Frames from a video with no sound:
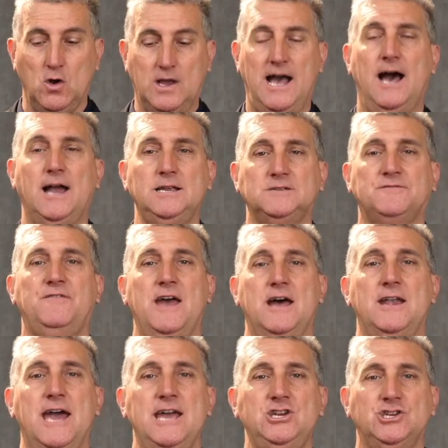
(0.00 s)
scorecard is
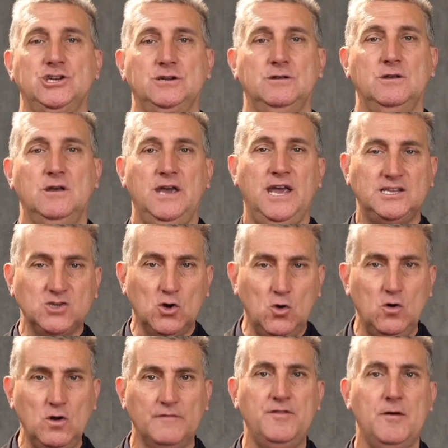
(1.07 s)
foundation. It's
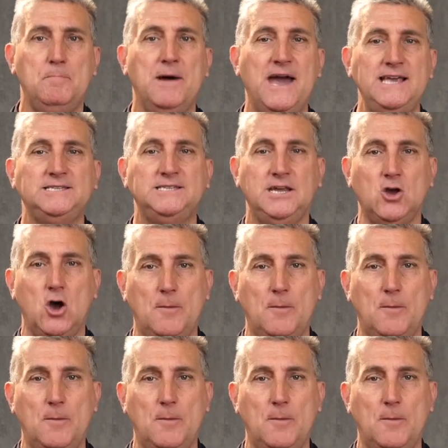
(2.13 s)
all of the basic